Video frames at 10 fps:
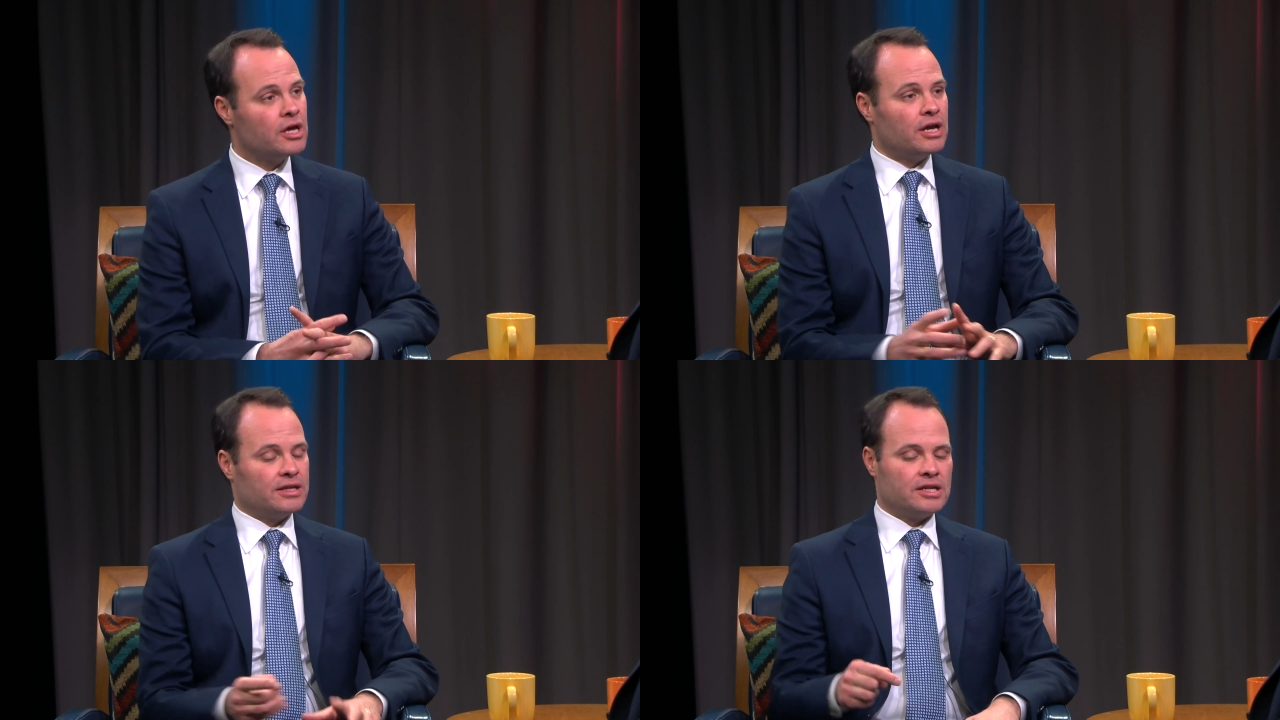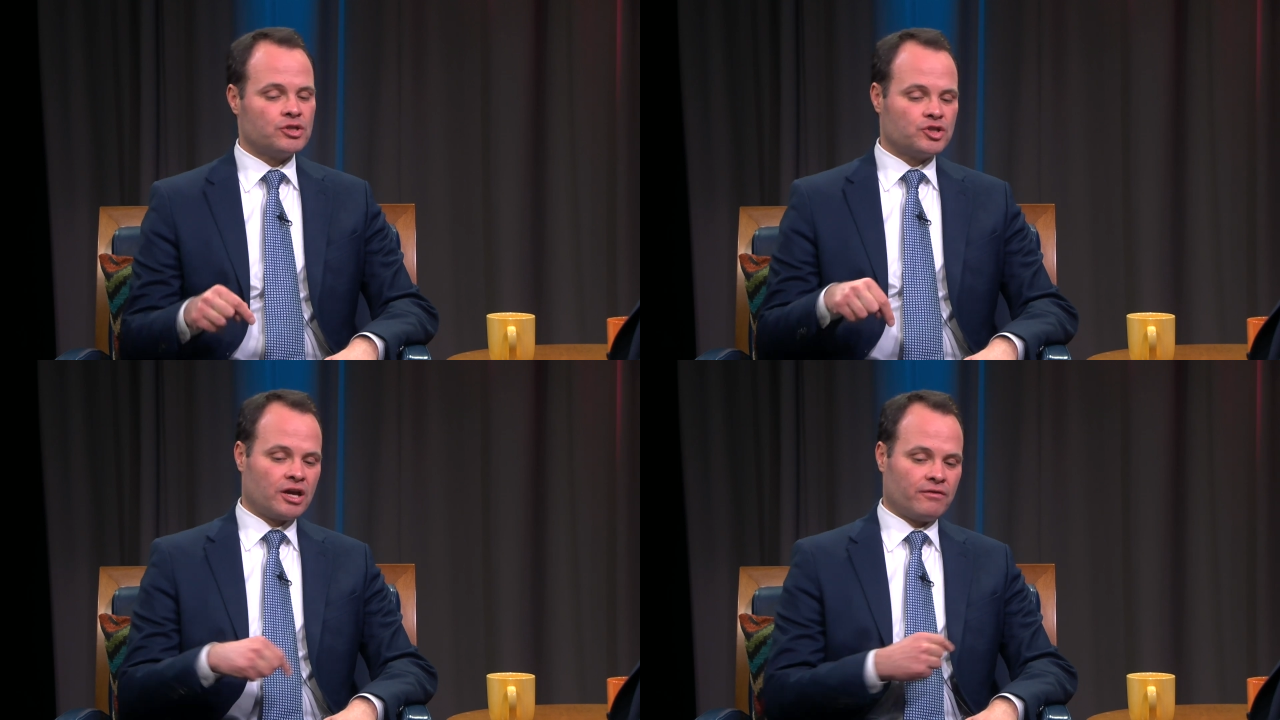it
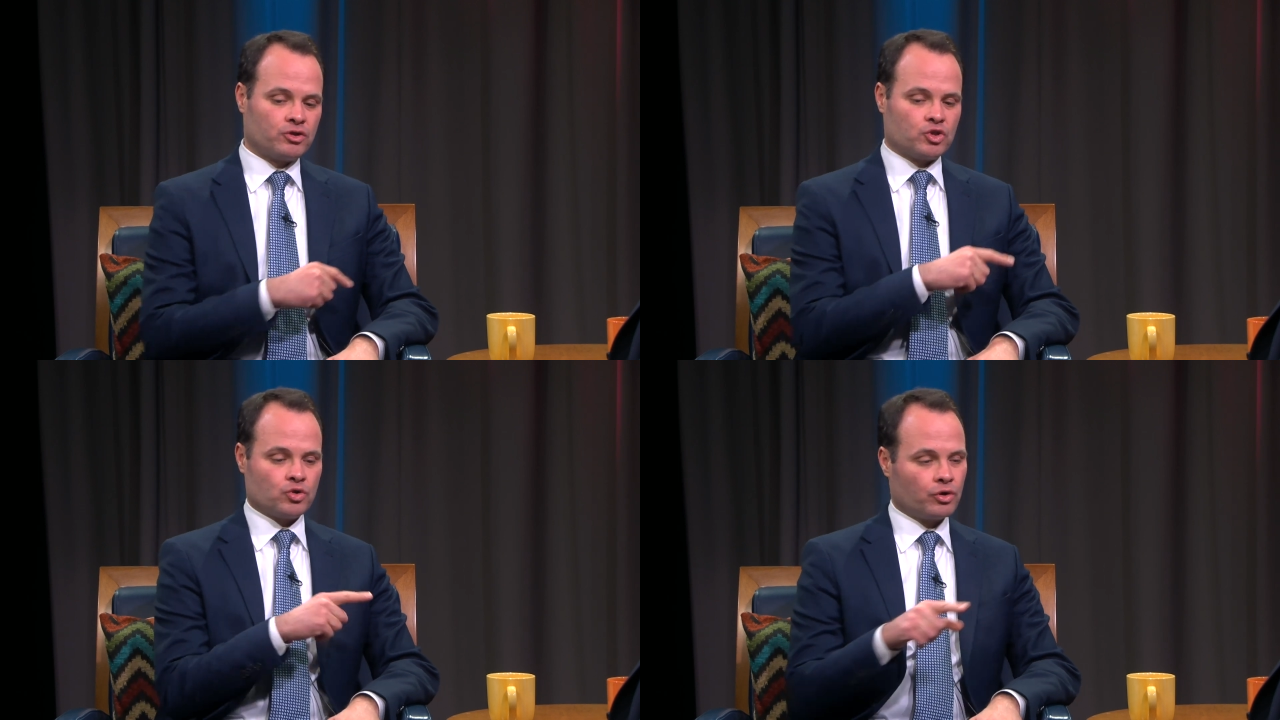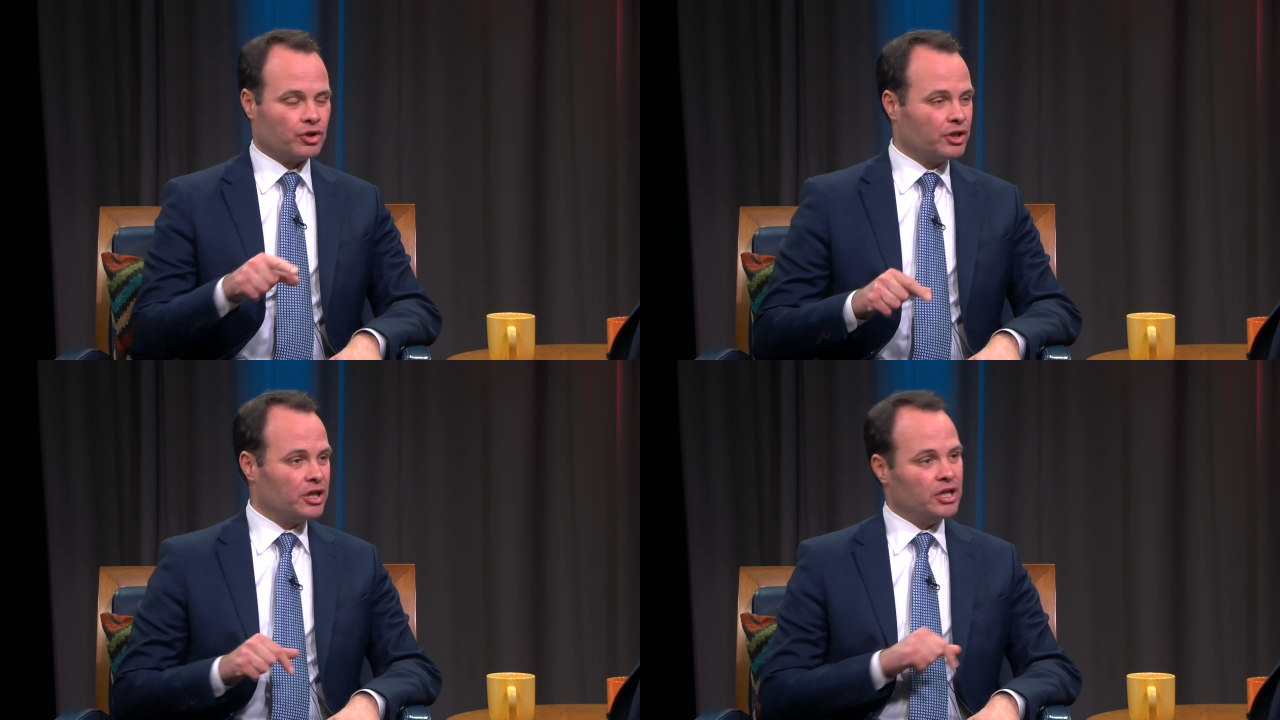tends to have a
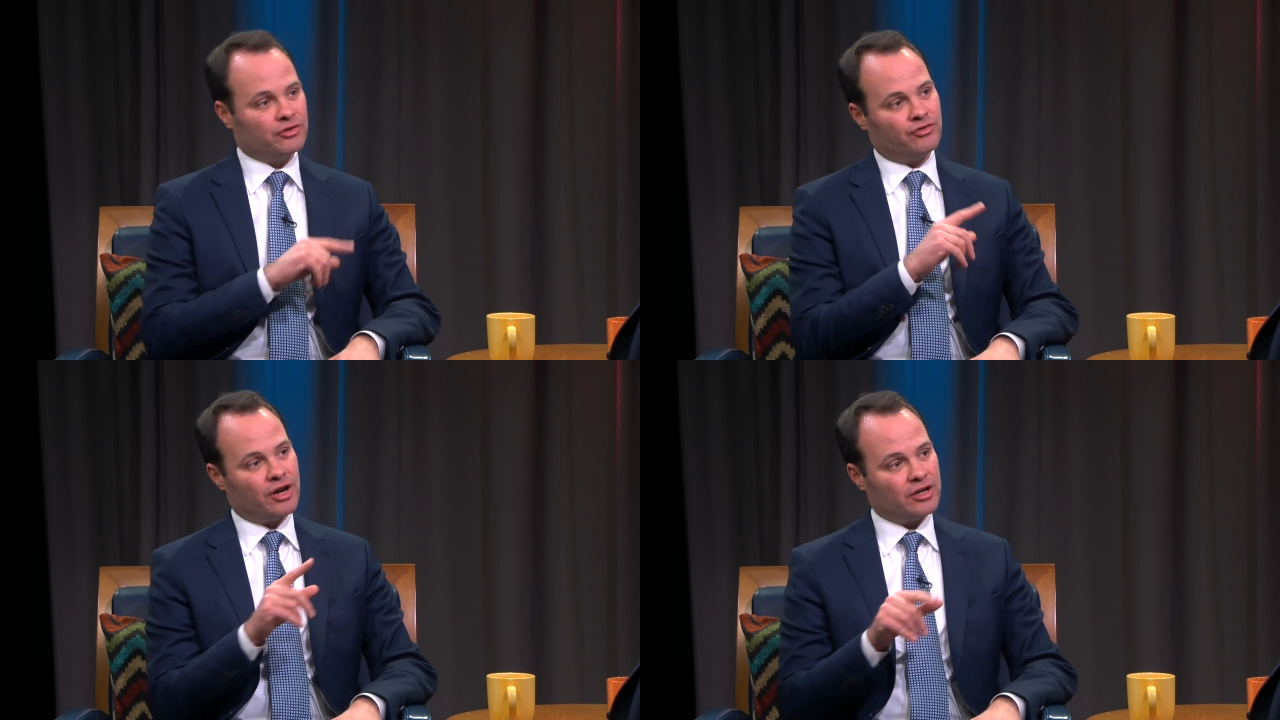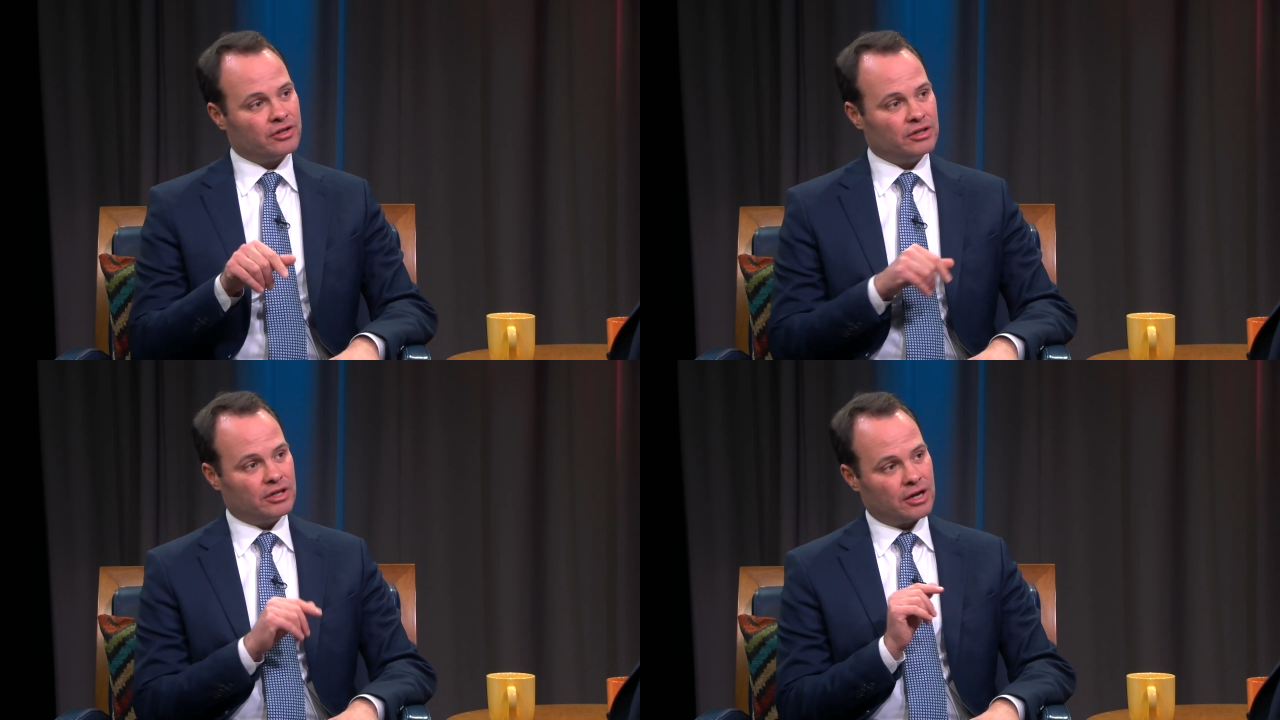circulating effect
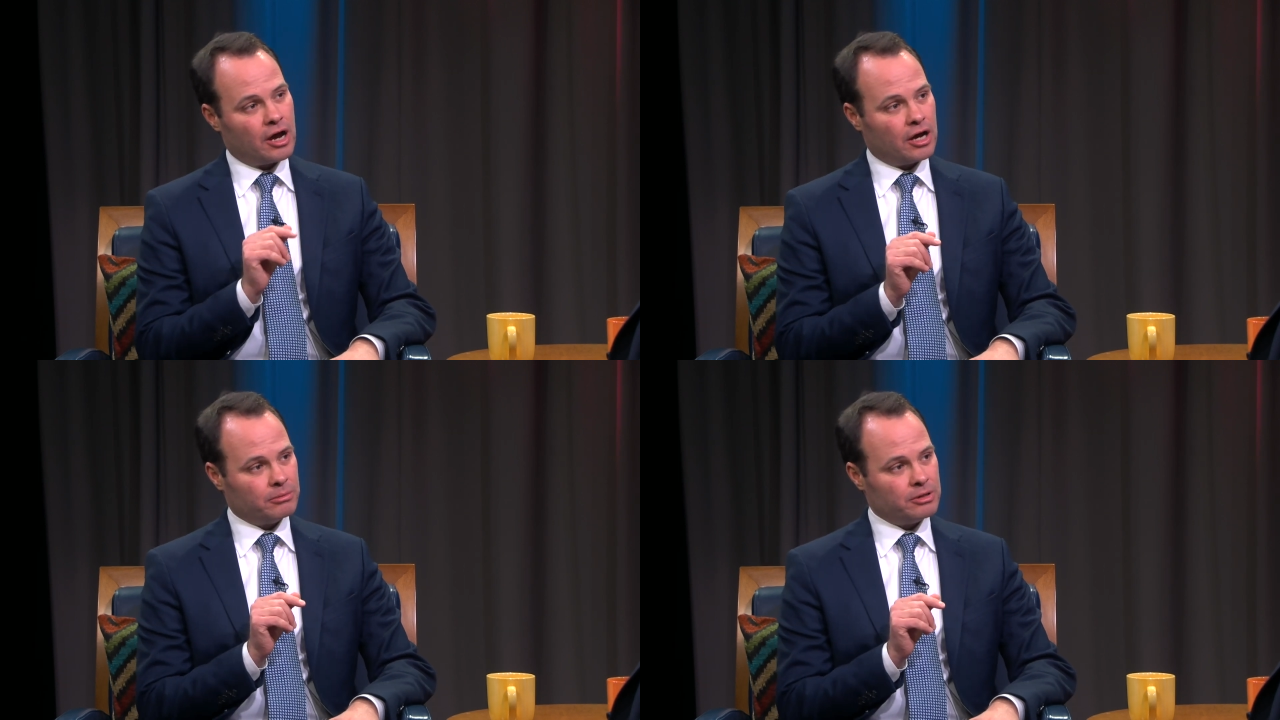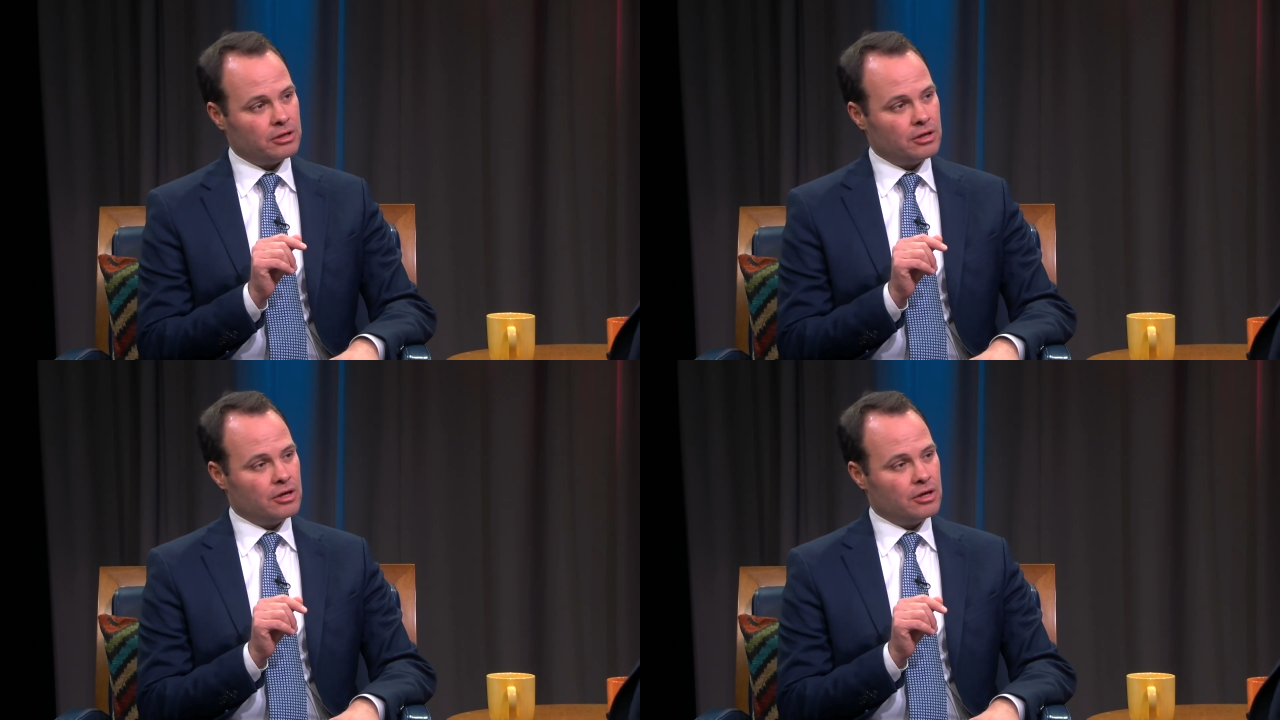in the economy